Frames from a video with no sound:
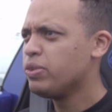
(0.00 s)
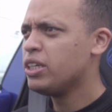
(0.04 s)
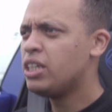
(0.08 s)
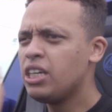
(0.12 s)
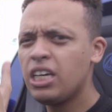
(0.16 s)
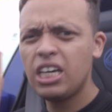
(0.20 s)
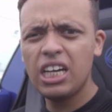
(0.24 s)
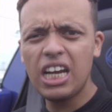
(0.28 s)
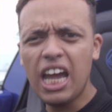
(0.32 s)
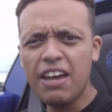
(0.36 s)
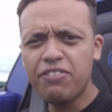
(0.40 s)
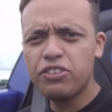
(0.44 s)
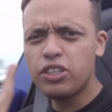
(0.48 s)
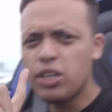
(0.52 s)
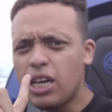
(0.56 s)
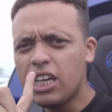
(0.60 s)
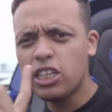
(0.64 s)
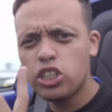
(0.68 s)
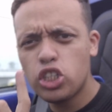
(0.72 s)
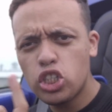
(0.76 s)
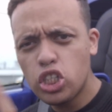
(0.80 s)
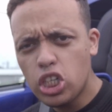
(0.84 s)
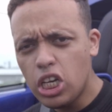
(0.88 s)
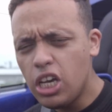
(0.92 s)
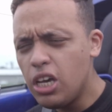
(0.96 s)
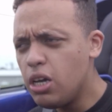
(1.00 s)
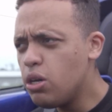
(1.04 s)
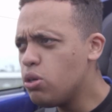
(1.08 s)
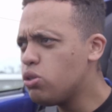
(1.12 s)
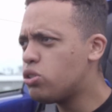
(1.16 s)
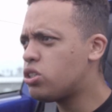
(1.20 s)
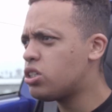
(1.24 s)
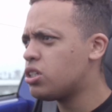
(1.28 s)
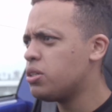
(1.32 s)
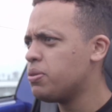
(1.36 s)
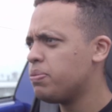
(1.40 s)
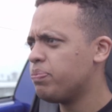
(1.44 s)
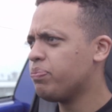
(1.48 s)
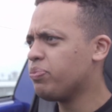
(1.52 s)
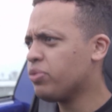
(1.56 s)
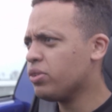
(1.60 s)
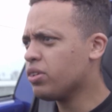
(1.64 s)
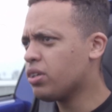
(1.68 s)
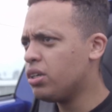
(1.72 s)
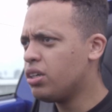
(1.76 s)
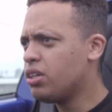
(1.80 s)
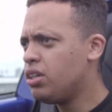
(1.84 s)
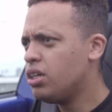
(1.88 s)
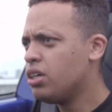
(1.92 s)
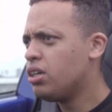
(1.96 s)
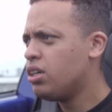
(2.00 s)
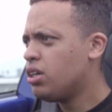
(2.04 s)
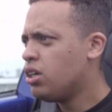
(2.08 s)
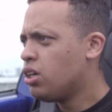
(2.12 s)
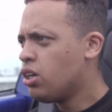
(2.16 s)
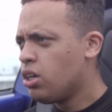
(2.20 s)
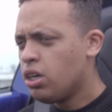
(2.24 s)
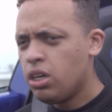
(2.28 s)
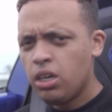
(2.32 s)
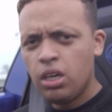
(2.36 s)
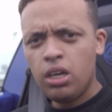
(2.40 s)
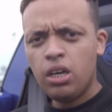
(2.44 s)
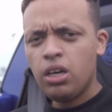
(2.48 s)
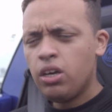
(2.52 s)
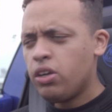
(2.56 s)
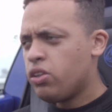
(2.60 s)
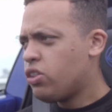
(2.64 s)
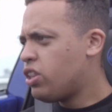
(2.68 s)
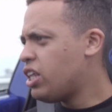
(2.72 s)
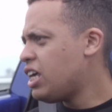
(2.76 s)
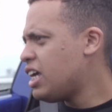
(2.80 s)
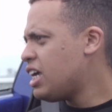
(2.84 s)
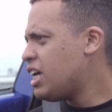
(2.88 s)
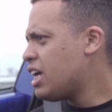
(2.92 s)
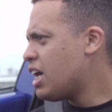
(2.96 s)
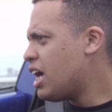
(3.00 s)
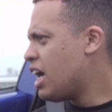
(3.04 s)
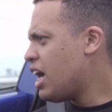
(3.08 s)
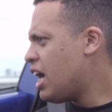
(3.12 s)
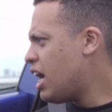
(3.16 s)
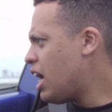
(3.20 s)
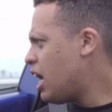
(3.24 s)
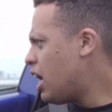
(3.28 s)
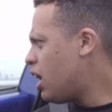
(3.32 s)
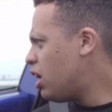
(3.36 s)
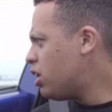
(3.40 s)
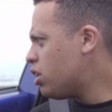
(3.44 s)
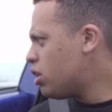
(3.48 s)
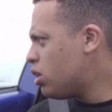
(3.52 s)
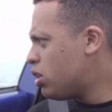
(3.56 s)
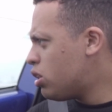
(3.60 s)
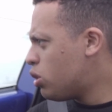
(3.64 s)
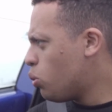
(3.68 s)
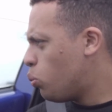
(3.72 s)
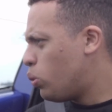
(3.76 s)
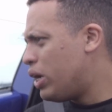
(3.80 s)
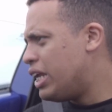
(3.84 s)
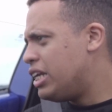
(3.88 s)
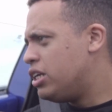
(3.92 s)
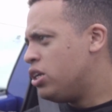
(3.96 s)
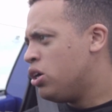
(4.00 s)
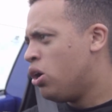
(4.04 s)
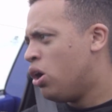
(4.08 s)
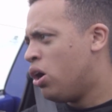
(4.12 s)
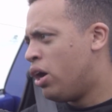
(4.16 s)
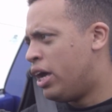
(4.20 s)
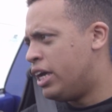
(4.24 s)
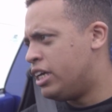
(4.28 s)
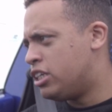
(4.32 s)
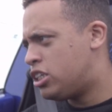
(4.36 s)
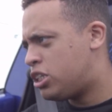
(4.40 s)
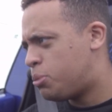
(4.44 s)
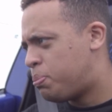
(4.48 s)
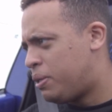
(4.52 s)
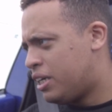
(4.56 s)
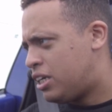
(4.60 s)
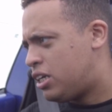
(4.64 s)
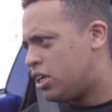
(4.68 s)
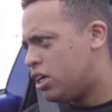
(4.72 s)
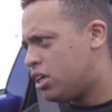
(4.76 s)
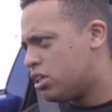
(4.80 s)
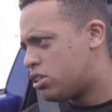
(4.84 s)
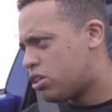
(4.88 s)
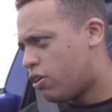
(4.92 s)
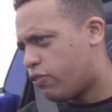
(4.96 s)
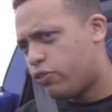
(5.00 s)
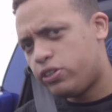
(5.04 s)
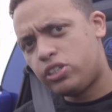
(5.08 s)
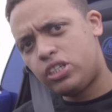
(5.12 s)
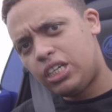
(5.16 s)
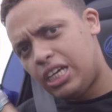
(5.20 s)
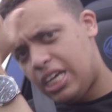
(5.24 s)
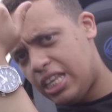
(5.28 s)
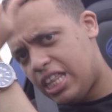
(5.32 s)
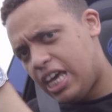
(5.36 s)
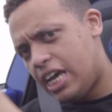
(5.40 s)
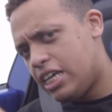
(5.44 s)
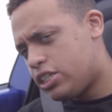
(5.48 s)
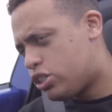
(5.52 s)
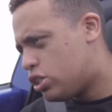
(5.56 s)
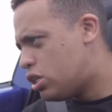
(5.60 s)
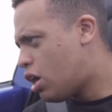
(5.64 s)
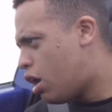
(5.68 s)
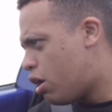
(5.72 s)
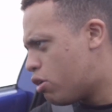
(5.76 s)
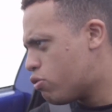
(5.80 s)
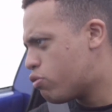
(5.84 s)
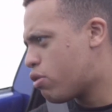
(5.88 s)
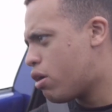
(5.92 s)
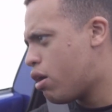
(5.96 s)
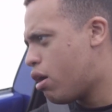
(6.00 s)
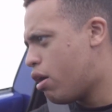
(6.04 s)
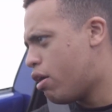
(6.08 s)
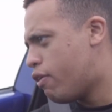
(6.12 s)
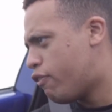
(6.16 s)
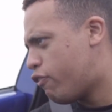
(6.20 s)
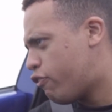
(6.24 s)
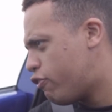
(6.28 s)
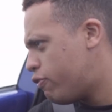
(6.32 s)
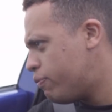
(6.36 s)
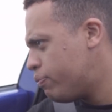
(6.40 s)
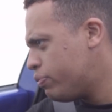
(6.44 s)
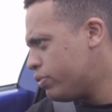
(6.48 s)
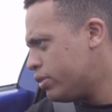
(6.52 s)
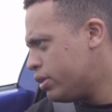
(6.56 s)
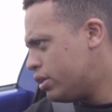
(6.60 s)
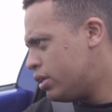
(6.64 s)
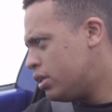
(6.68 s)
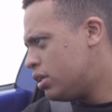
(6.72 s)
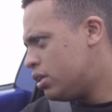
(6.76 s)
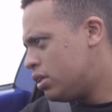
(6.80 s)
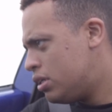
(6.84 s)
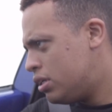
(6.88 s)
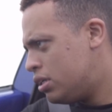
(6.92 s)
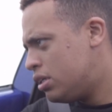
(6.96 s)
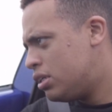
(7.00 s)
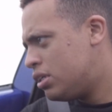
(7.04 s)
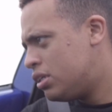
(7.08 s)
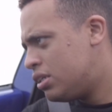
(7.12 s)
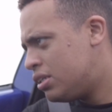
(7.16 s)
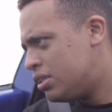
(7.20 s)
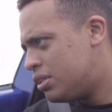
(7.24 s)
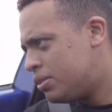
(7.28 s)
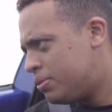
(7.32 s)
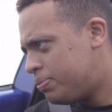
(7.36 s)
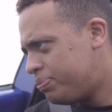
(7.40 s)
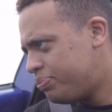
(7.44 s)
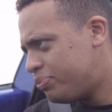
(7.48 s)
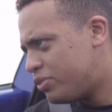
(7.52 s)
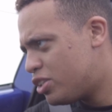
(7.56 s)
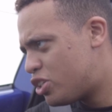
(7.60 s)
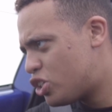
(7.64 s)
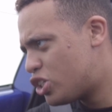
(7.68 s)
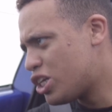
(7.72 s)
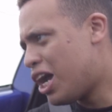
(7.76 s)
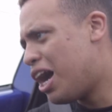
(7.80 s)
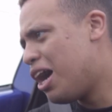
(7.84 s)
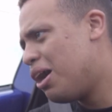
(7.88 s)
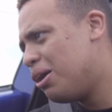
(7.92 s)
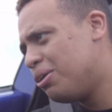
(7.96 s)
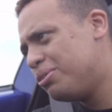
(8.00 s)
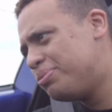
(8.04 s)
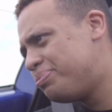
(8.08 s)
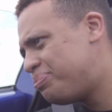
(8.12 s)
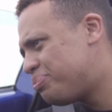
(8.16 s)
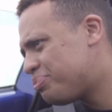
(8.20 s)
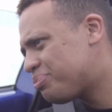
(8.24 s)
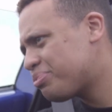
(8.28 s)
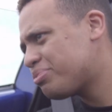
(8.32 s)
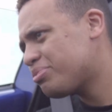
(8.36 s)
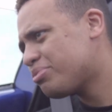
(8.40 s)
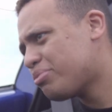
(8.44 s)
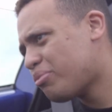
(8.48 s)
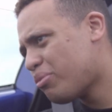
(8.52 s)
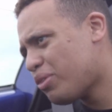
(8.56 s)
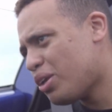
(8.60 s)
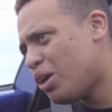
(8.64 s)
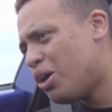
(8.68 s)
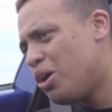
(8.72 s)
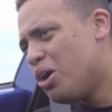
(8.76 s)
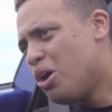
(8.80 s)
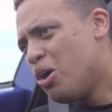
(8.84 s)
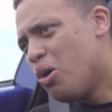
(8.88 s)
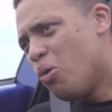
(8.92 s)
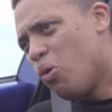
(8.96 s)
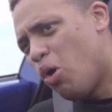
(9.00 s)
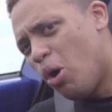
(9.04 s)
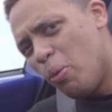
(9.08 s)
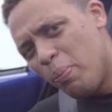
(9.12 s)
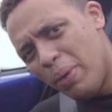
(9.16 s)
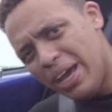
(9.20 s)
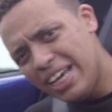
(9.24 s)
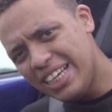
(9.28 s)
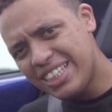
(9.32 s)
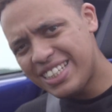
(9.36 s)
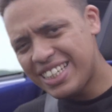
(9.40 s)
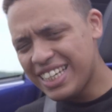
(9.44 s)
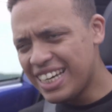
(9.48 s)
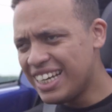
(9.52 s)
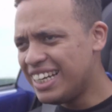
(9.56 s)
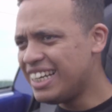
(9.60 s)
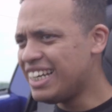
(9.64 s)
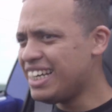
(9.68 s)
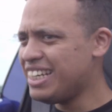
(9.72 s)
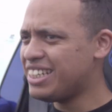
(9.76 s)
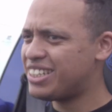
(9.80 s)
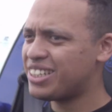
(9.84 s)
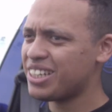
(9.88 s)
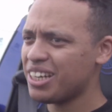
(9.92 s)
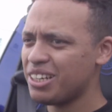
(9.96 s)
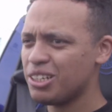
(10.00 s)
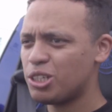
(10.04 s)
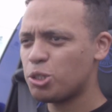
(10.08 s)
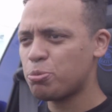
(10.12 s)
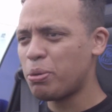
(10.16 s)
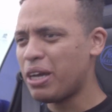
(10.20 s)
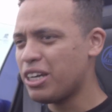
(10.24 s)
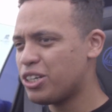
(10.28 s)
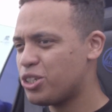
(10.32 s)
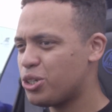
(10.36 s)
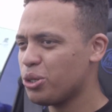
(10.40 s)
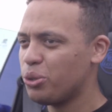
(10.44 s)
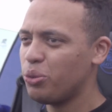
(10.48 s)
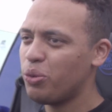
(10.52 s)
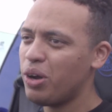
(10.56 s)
You're going to have to excuse the wind noise because obviously there's no roof. So, what makes the Elise so special?